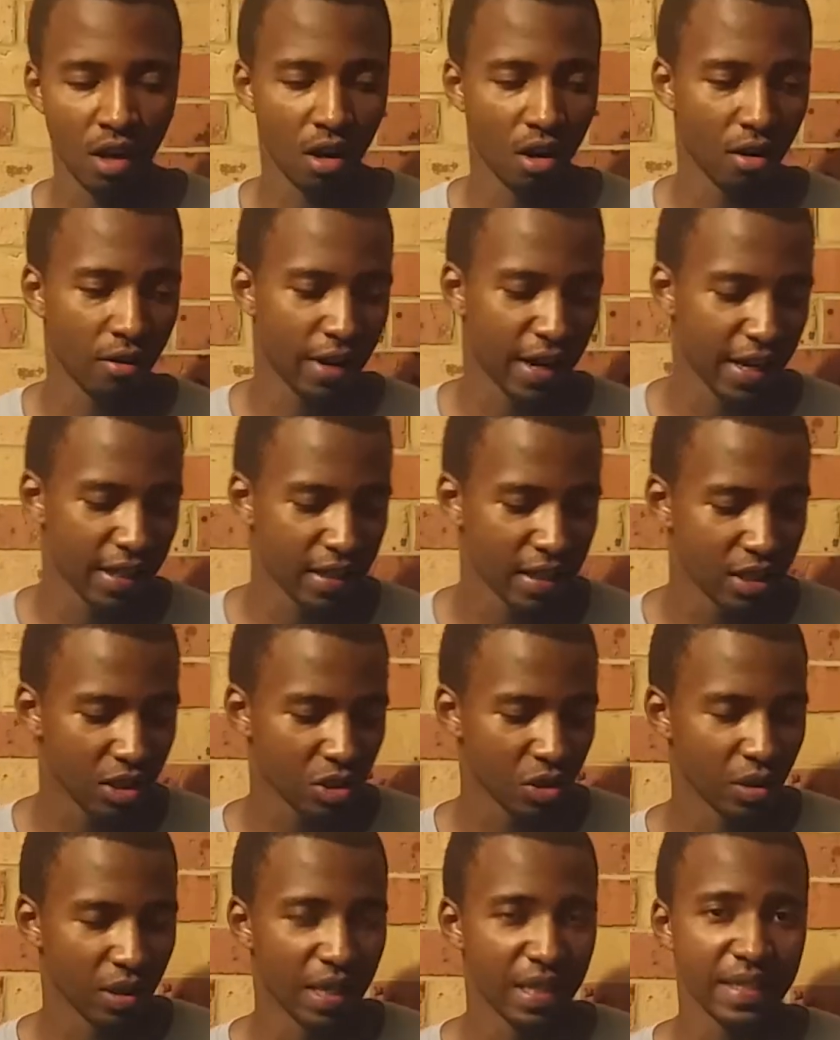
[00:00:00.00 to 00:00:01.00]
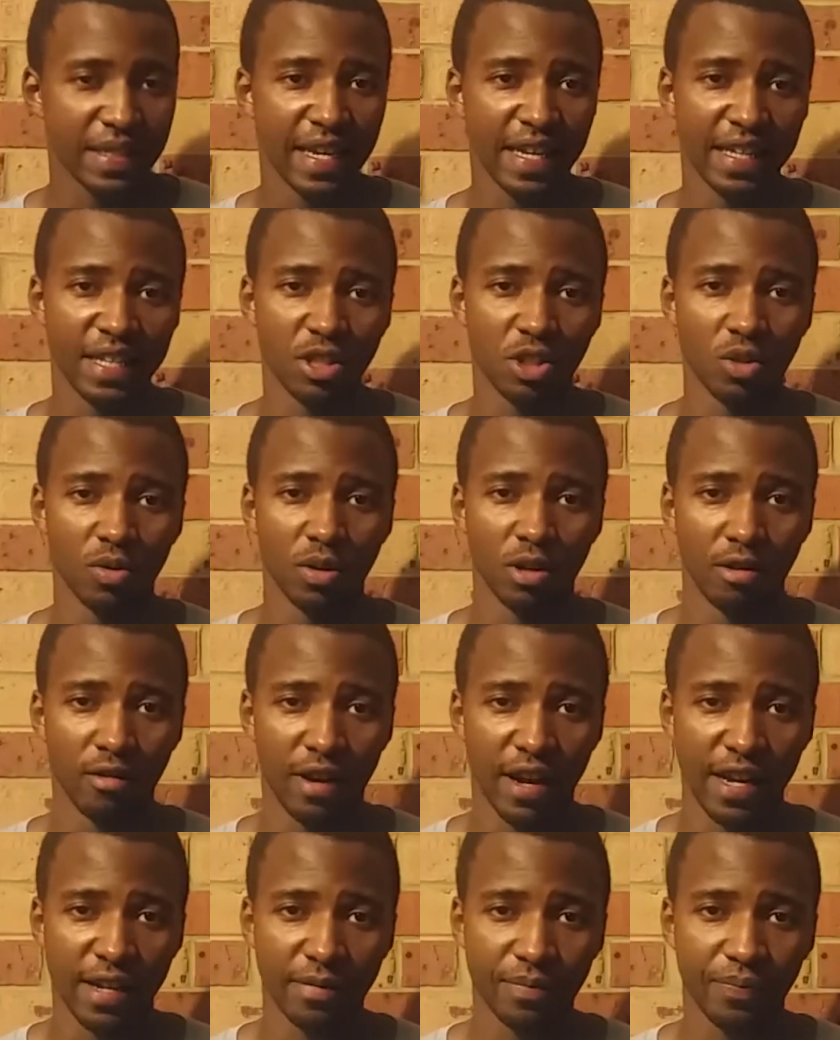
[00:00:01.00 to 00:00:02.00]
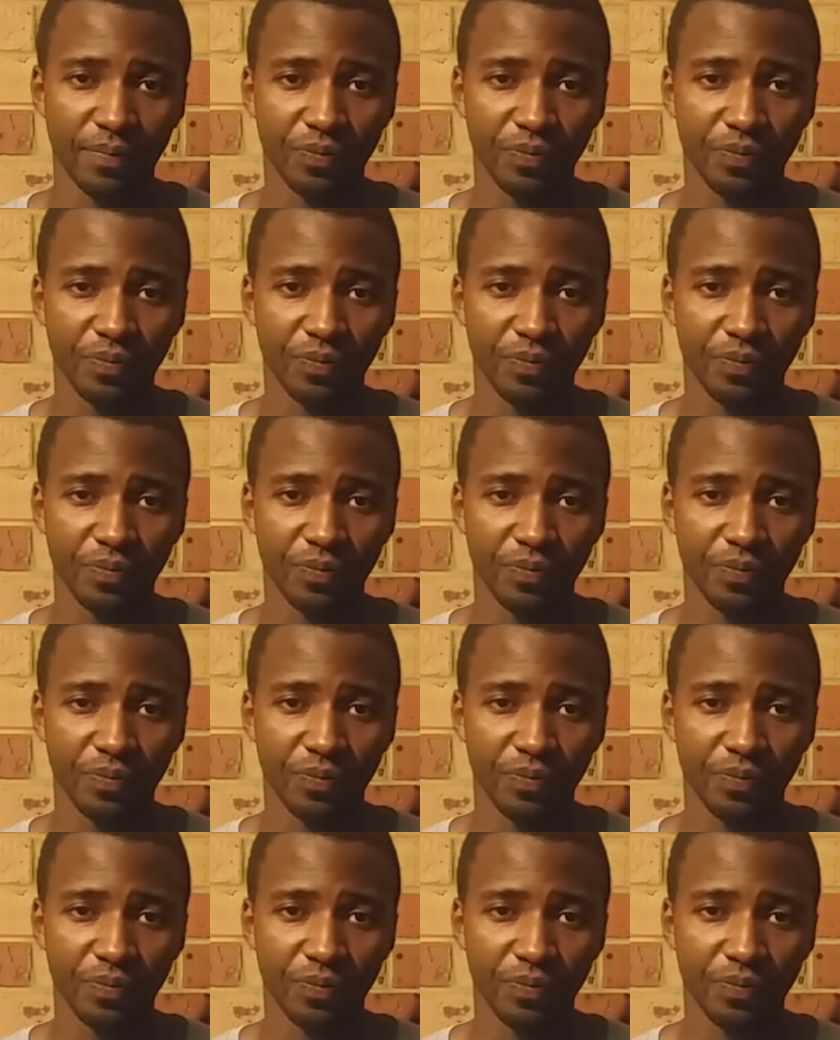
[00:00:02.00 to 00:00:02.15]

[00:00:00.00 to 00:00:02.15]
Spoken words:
All right, so let's get into it, right?